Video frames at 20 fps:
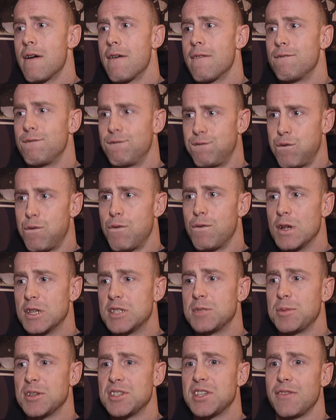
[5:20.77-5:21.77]

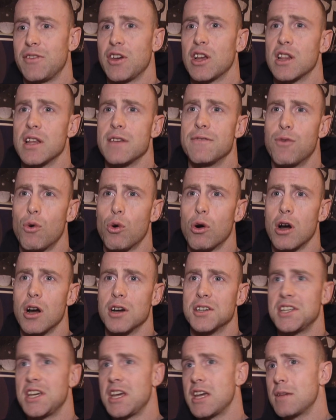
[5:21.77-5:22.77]
specifically for
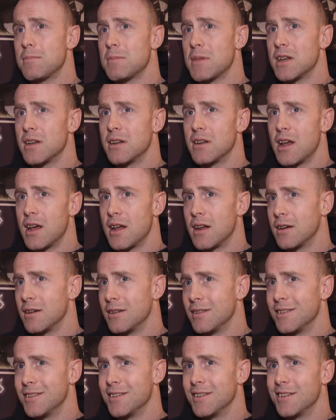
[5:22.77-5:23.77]
our team
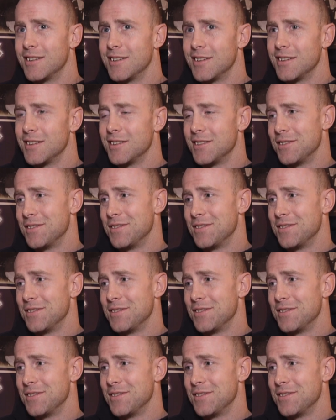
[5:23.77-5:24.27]
and,